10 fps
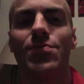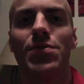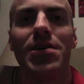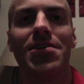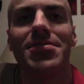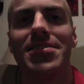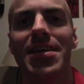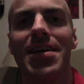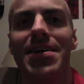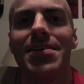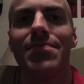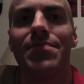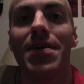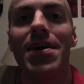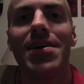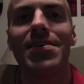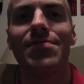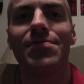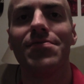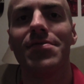We are day
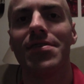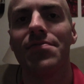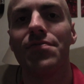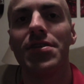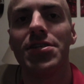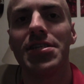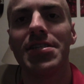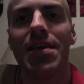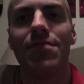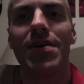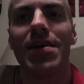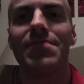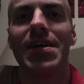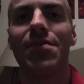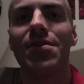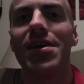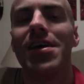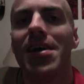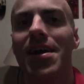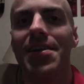five, finishing day five now
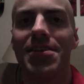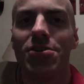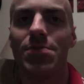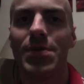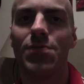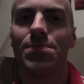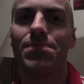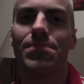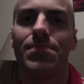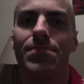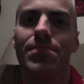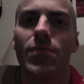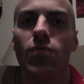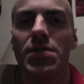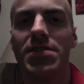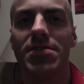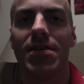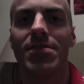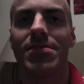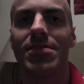on the Ultimate
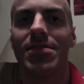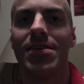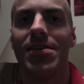Reset.